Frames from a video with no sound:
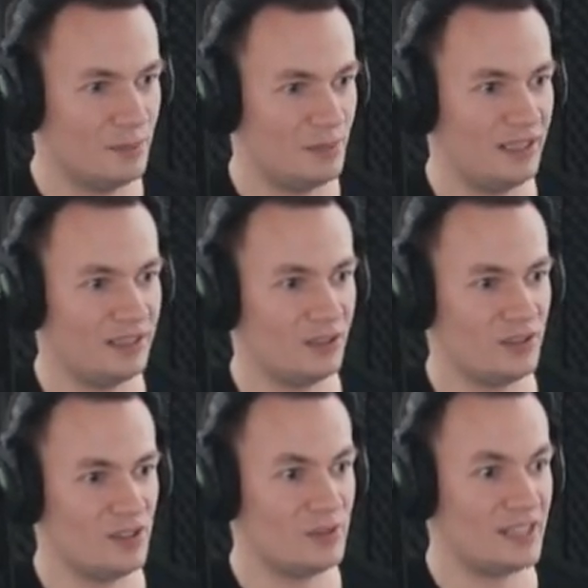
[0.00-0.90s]
Behind the
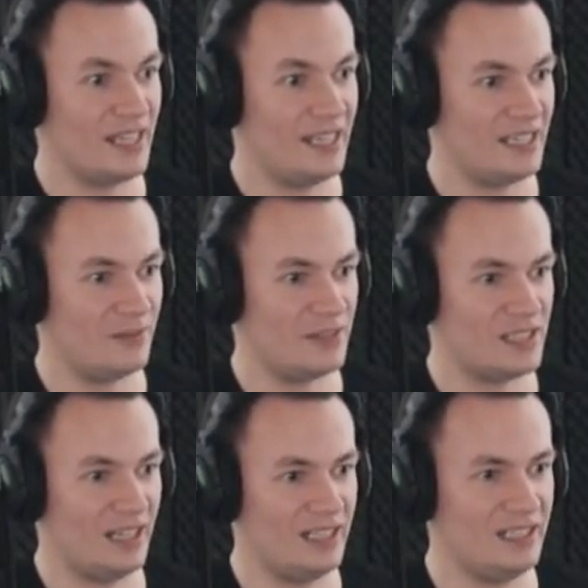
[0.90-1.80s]
closet was a cave,
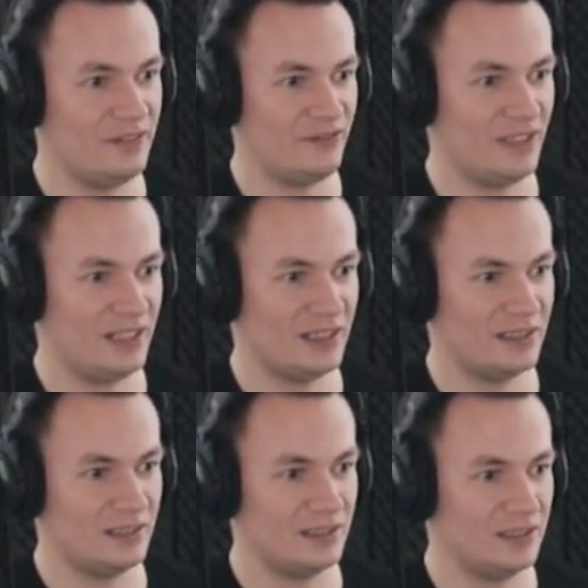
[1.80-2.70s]
entirely of fire.
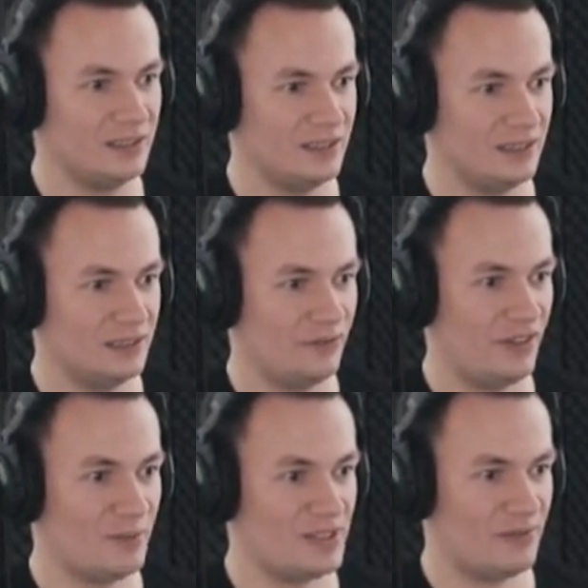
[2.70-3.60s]
The
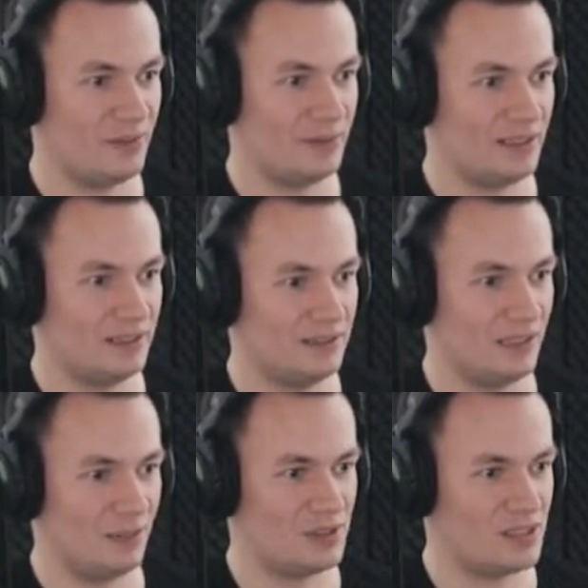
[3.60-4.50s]
flame was everywhere.
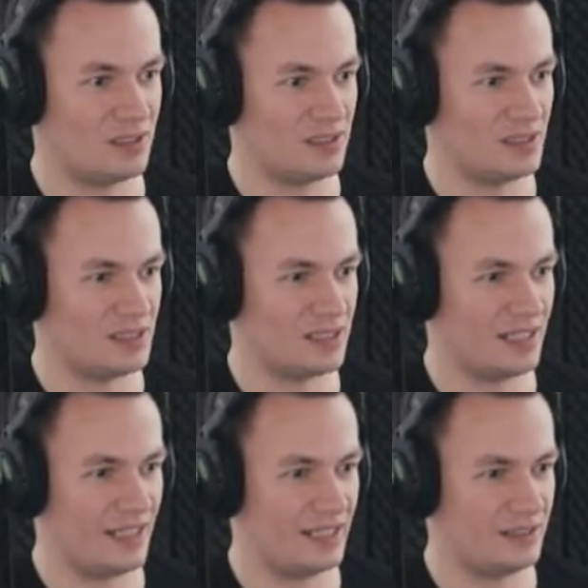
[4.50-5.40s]
I was
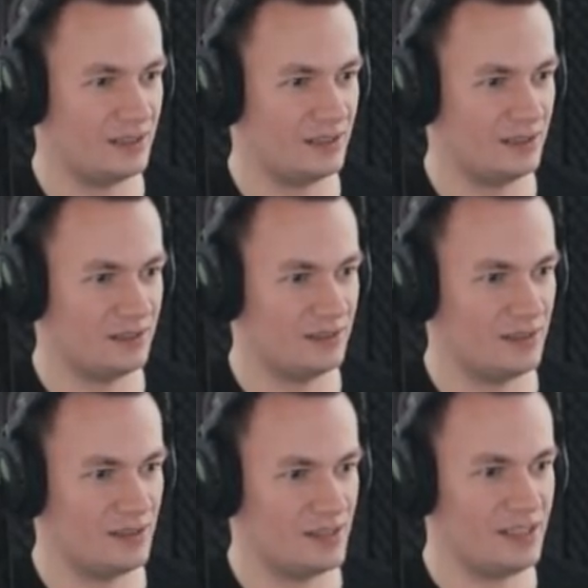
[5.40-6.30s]
scared.
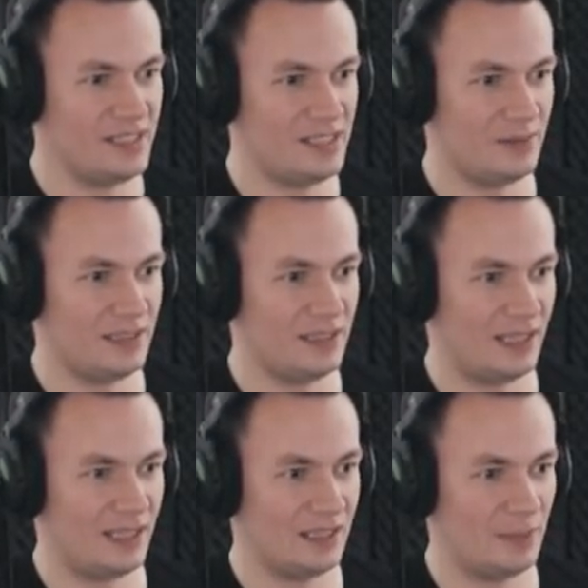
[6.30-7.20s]
Suddenly something
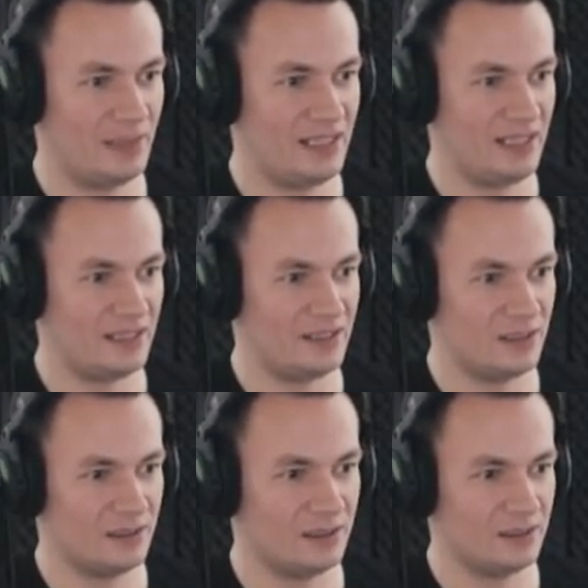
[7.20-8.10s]
appeared,
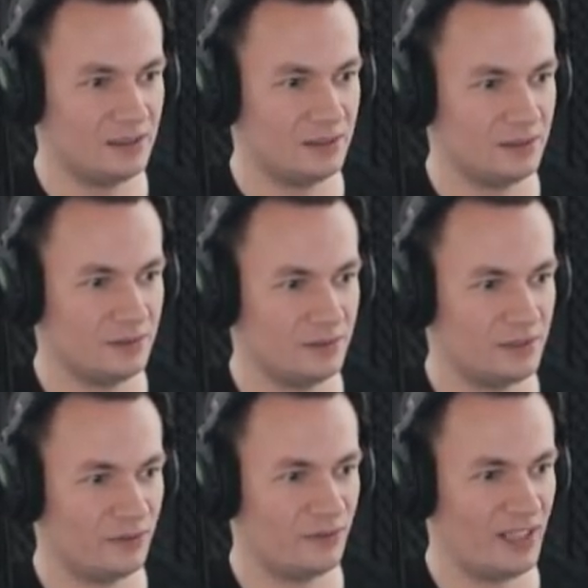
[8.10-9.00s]
and
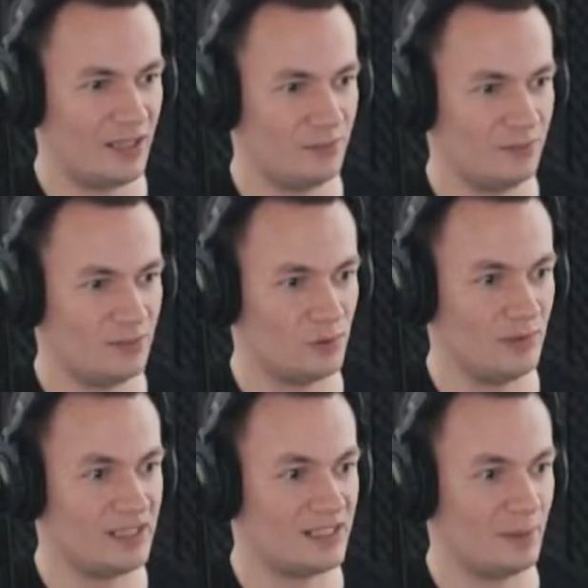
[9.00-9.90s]
the flame was
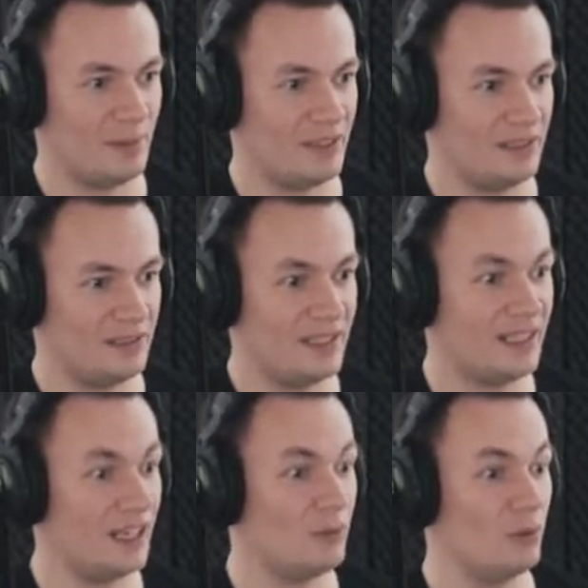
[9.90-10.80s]
ready to come at me. Then
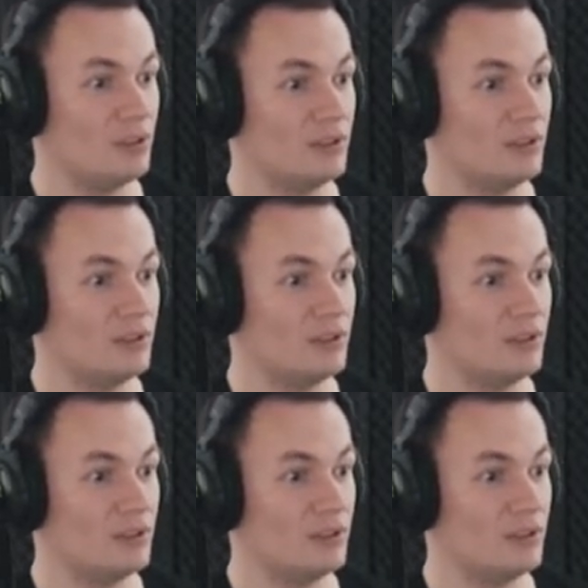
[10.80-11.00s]
I awoke.